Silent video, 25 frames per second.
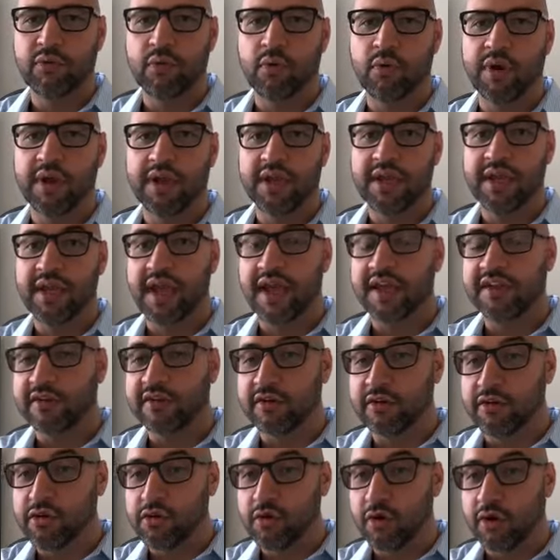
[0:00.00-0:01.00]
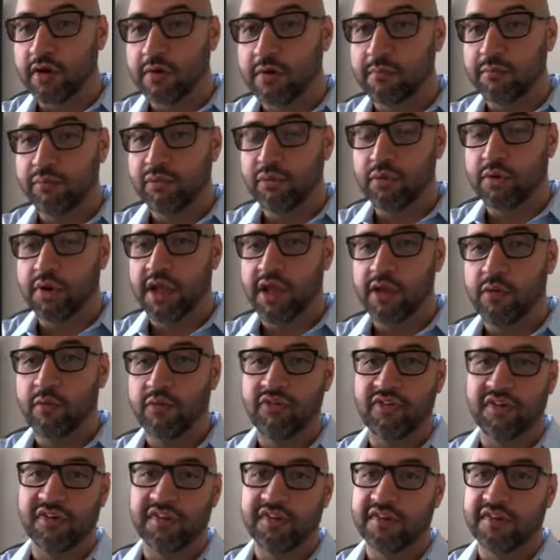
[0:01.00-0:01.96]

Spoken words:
employee as a New York employee,